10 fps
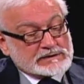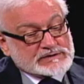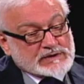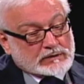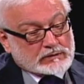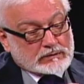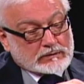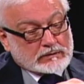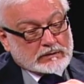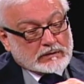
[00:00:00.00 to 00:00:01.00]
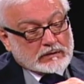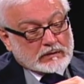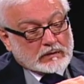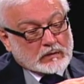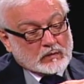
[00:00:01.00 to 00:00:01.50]
So
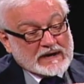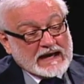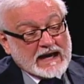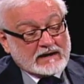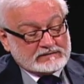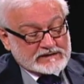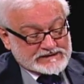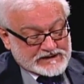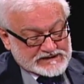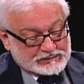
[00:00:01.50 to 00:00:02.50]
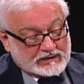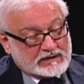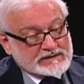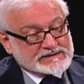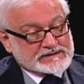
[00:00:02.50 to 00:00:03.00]
we have these
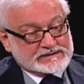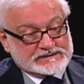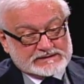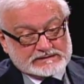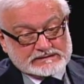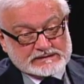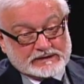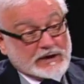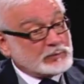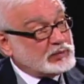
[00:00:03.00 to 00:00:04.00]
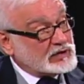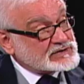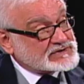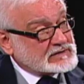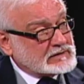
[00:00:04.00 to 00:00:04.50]
experiences that are
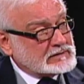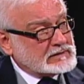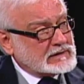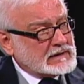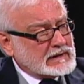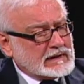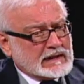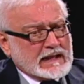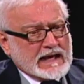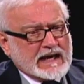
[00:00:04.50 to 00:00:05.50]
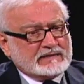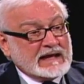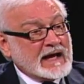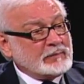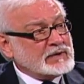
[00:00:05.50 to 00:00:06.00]
personal, and they
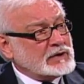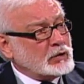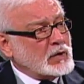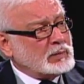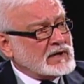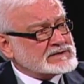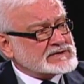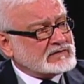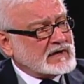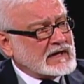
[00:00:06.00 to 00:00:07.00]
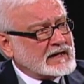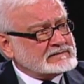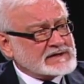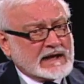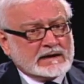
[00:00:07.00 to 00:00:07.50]
happen in all parts of our
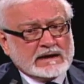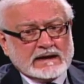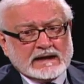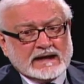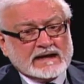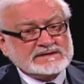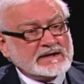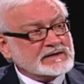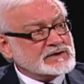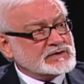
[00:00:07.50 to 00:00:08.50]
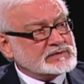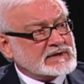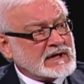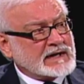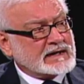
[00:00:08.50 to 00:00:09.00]
lives, and it has nothing to do with
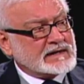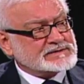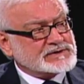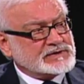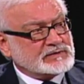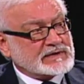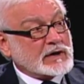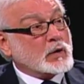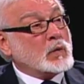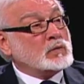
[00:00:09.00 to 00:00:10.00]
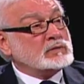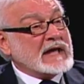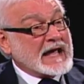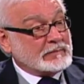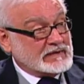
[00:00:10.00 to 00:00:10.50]
God. It has to do with our own
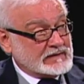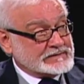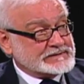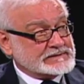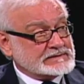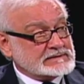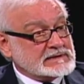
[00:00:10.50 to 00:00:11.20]
happiness